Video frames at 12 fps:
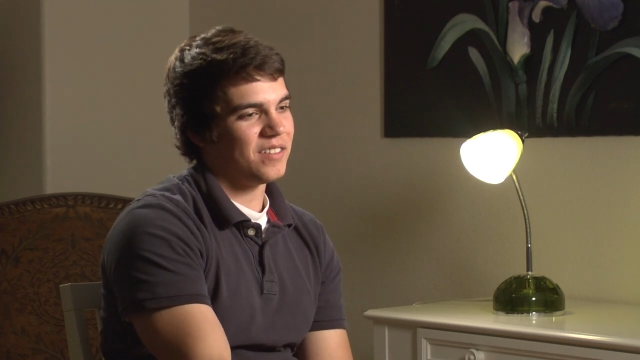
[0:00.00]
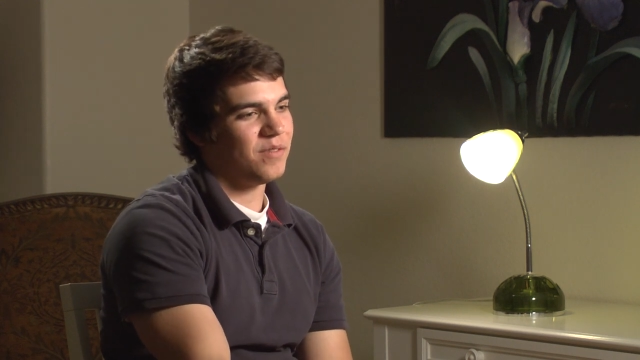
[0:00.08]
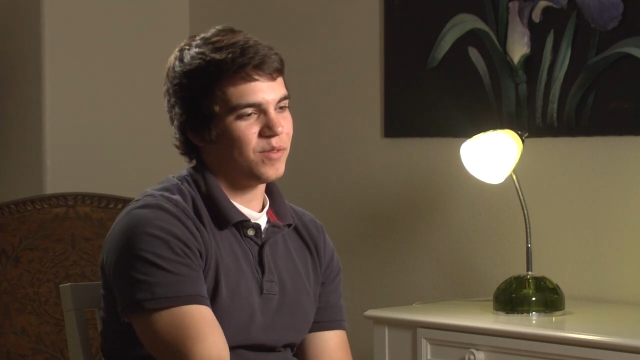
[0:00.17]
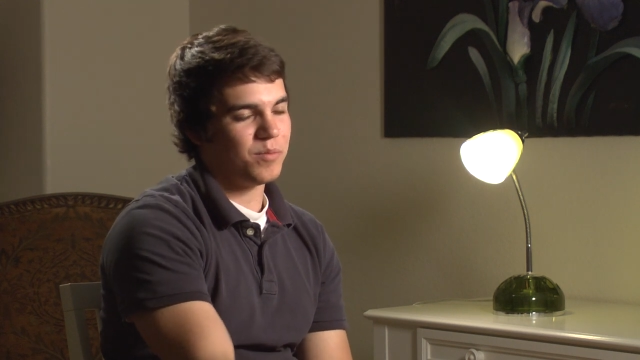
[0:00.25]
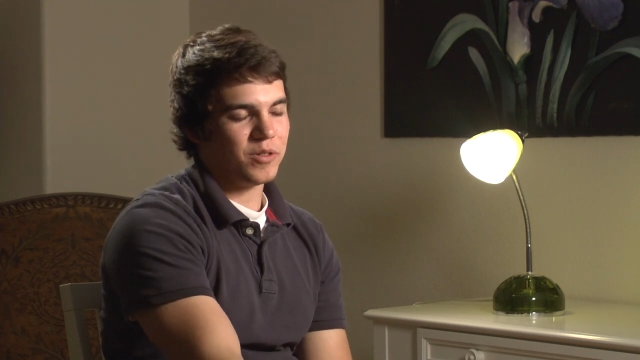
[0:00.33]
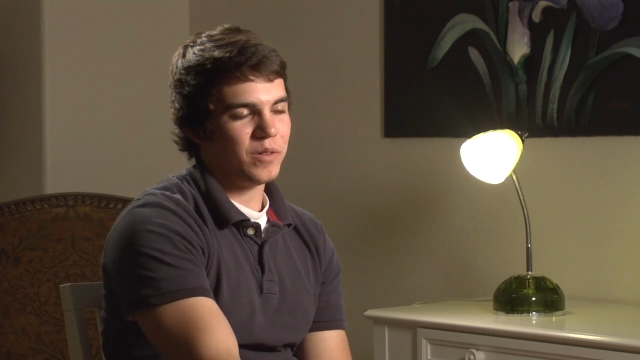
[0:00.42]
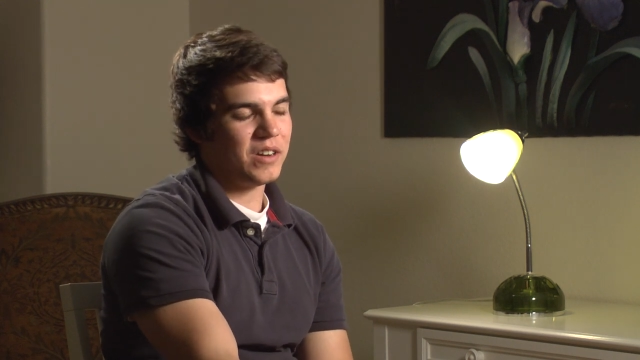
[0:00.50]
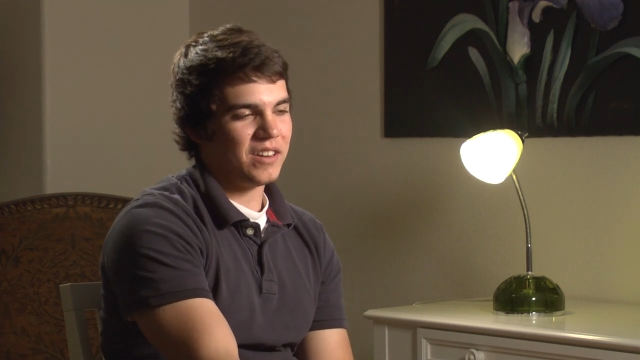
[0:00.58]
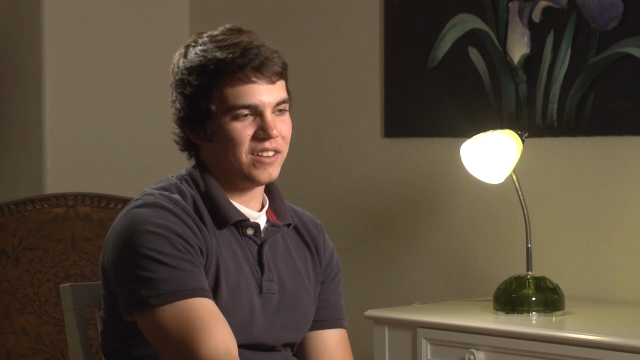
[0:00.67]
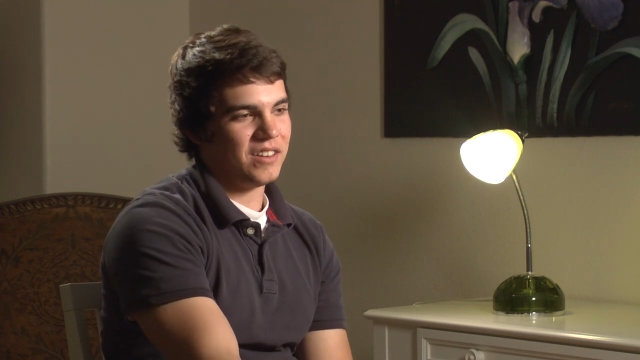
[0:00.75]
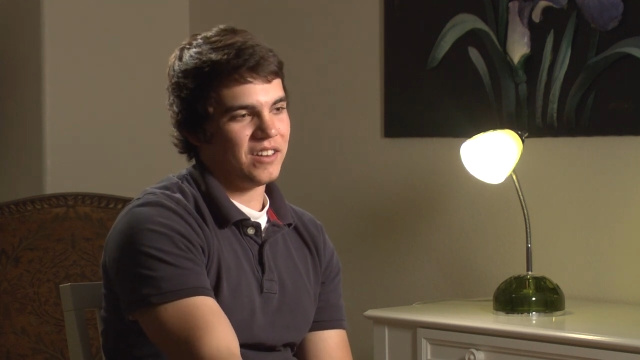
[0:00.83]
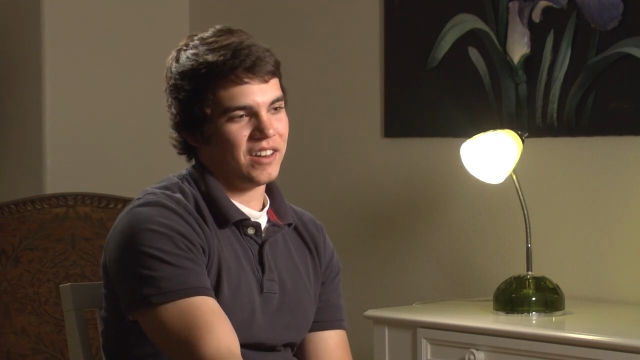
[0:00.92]
from doing
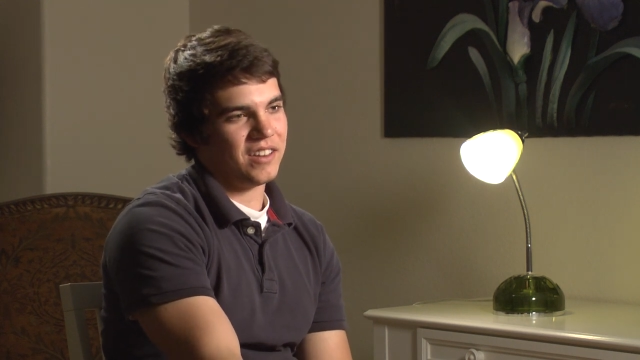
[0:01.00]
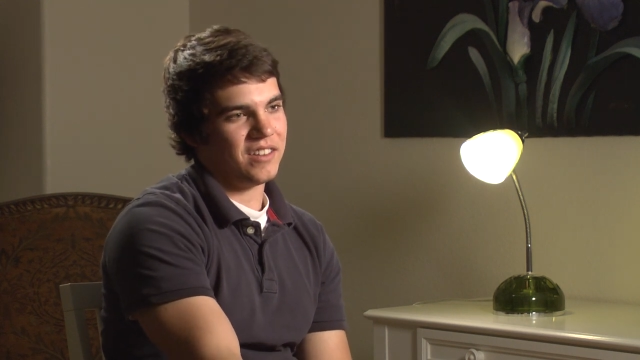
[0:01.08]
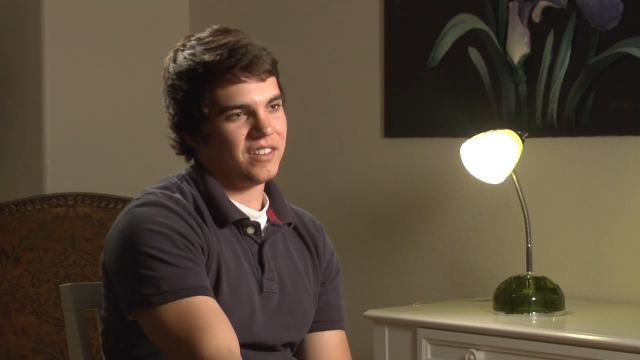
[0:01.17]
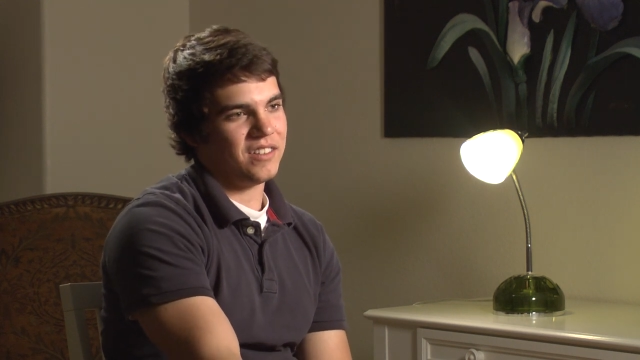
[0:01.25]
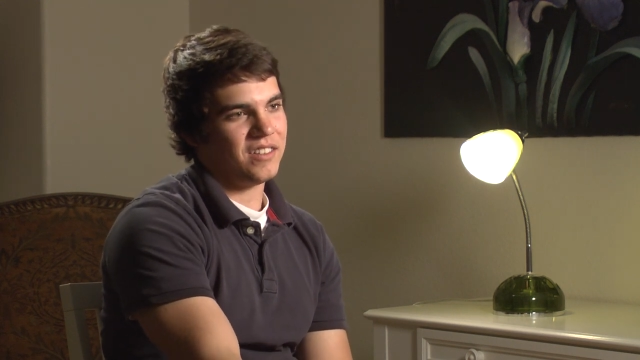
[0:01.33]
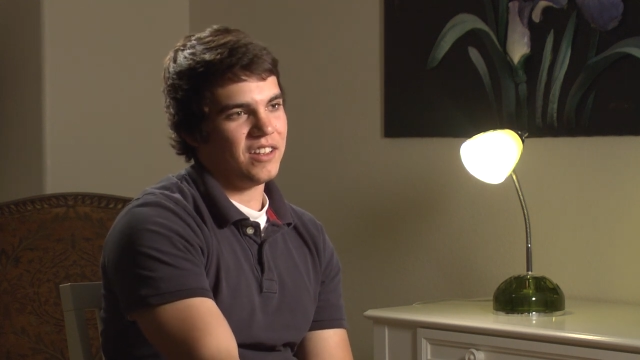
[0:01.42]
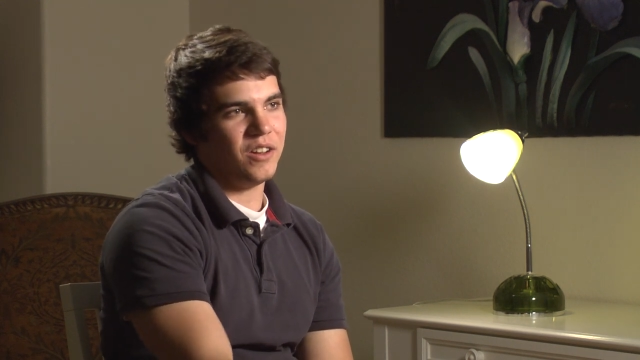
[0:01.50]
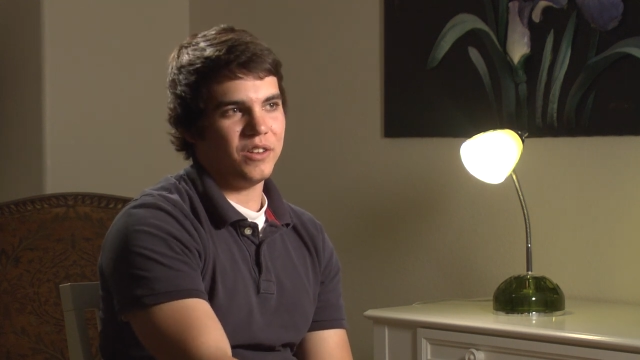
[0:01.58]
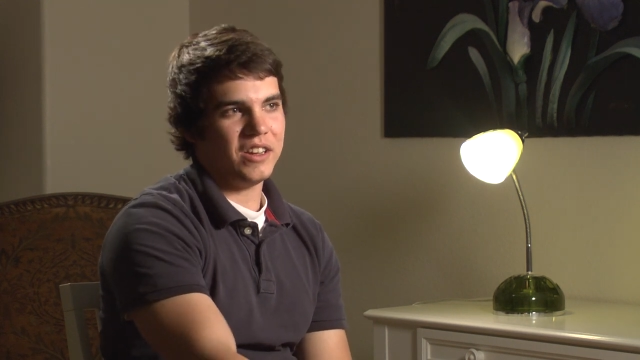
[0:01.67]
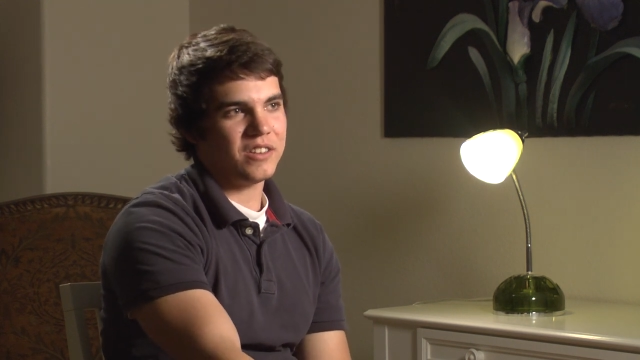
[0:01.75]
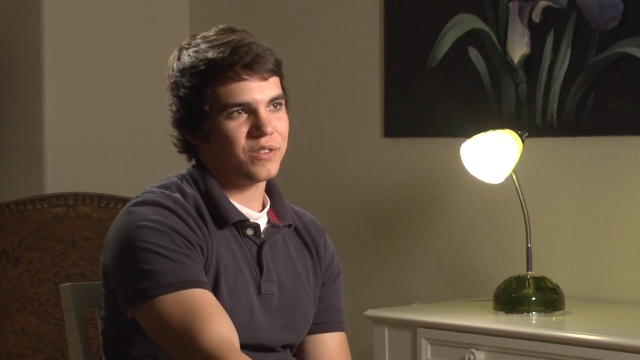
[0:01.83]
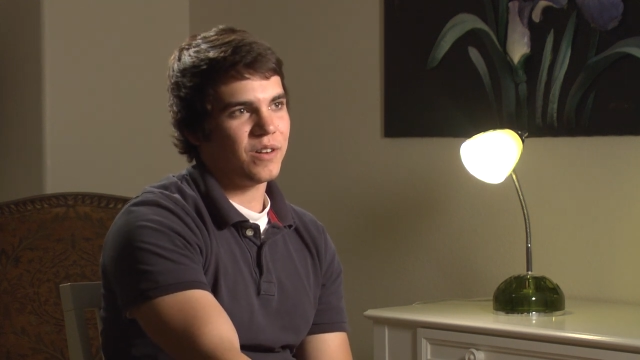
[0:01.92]
it, like
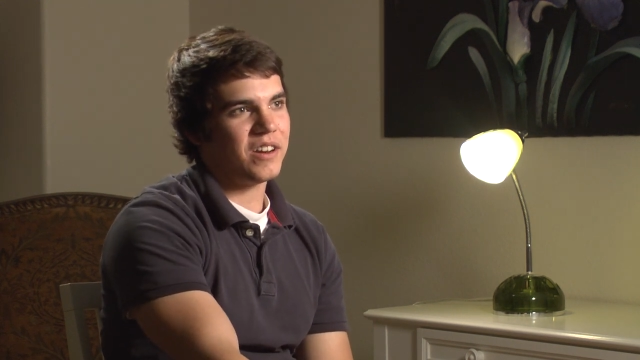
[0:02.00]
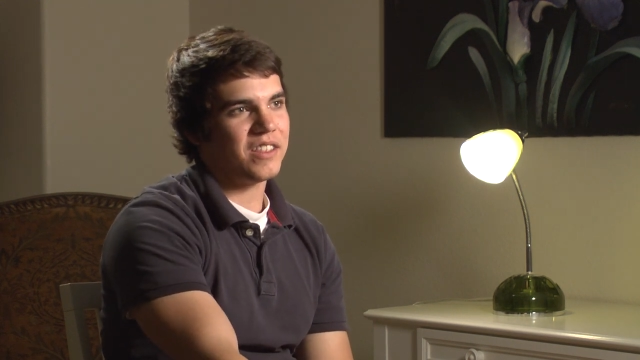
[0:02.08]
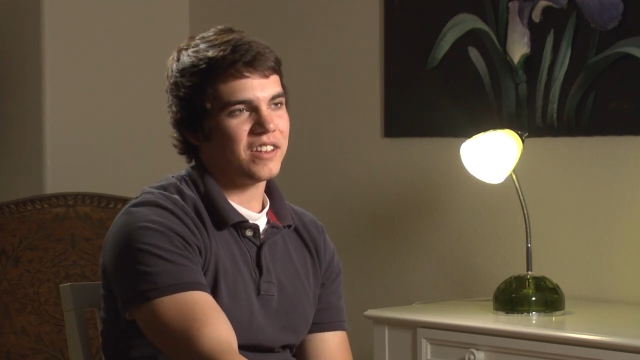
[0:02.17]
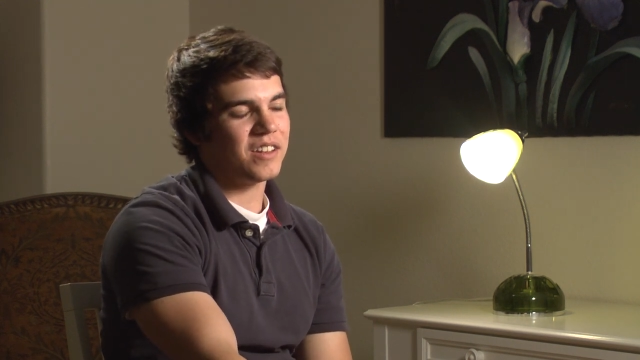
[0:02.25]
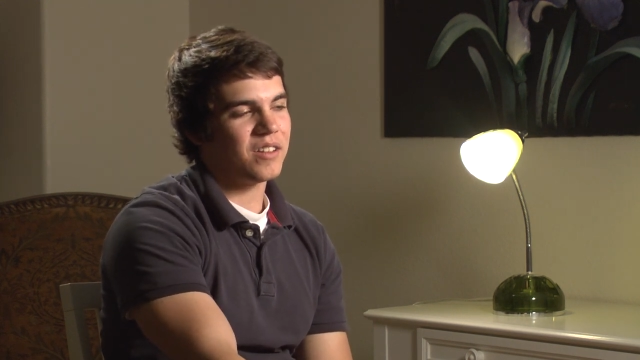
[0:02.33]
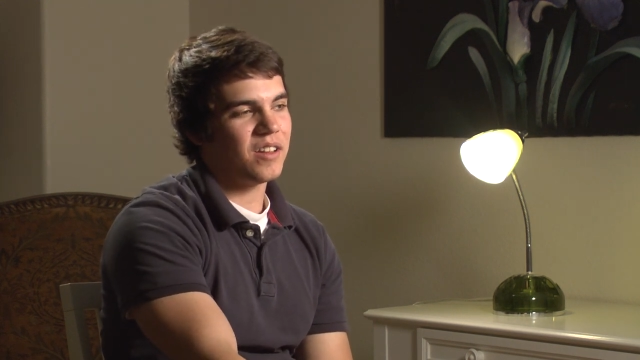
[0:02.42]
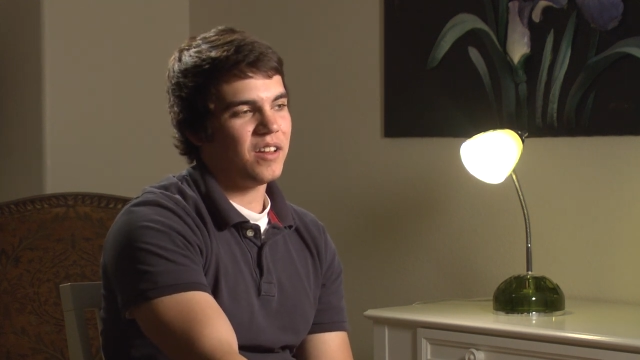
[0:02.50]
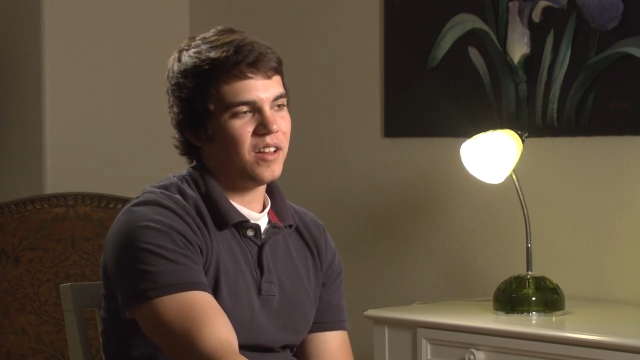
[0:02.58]
illness or anything,